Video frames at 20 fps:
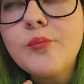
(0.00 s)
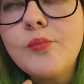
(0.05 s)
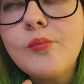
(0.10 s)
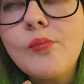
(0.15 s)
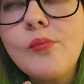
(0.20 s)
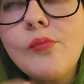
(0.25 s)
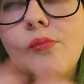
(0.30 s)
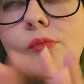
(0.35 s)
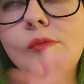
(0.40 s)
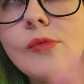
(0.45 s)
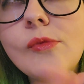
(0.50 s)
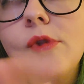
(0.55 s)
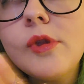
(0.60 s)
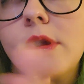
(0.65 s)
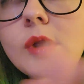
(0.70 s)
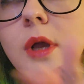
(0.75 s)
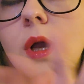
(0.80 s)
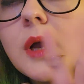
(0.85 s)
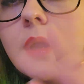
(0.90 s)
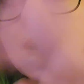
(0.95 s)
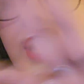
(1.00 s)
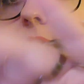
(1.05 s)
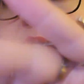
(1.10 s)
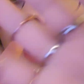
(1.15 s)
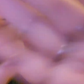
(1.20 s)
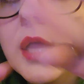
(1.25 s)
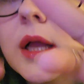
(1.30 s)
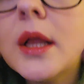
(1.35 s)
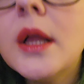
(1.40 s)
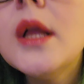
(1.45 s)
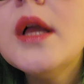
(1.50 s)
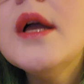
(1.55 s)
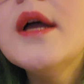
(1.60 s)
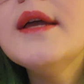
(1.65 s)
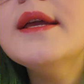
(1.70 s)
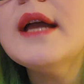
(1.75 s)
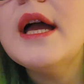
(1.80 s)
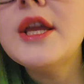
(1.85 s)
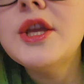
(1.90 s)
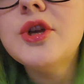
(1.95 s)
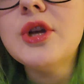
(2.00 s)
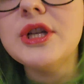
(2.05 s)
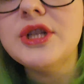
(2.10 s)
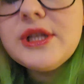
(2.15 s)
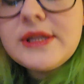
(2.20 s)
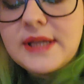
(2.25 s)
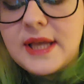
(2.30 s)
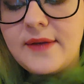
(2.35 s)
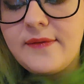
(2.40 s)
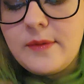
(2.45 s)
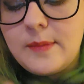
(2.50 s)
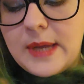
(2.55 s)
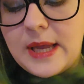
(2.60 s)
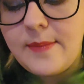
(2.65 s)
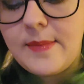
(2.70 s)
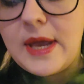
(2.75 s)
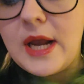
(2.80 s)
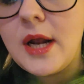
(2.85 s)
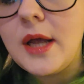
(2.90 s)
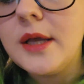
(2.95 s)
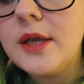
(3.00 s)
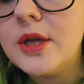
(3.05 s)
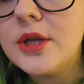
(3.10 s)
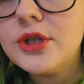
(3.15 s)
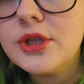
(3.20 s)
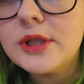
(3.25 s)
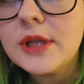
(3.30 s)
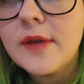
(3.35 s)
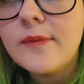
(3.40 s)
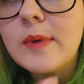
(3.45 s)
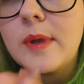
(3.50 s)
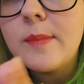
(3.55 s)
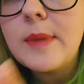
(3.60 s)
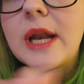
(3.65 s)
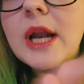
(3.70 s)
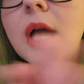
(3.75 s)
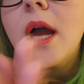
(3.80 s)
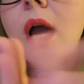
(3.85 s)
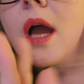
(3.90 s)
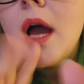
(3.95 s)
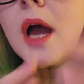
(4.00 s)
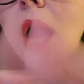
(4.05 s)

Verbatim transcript: Mm, okay, yeah, yeah. You can just give me a minute. You can just give me a minute.